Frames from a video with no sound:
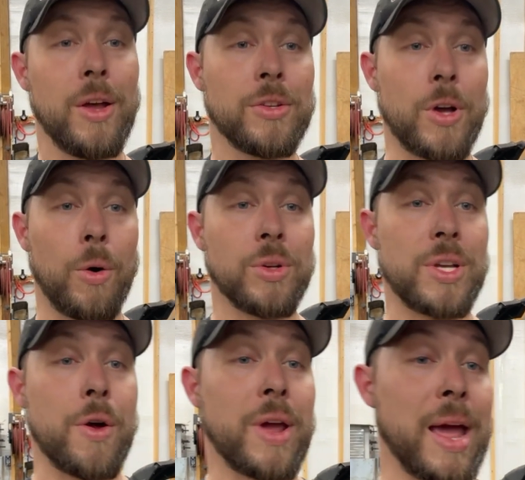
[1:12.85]
So
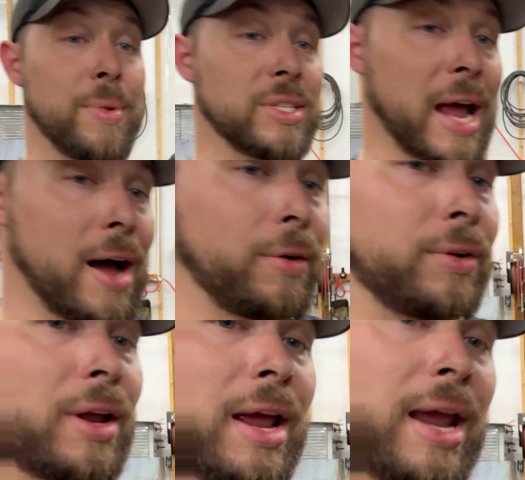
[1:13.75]
single cam is
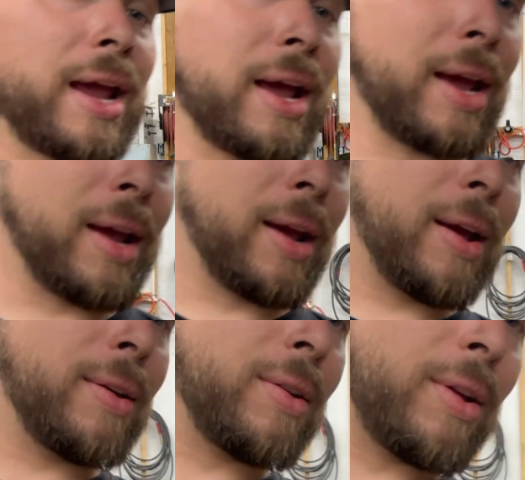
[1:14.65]
out
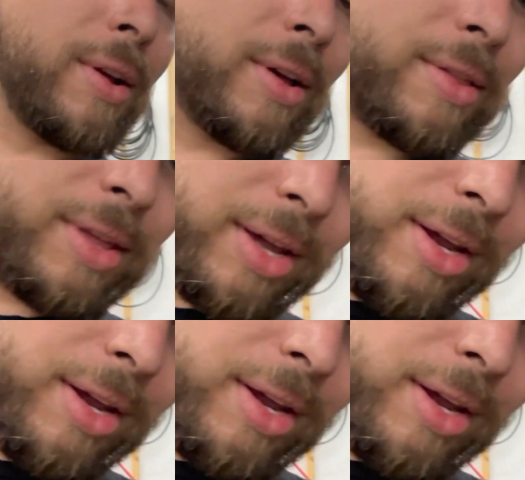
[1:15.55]
and the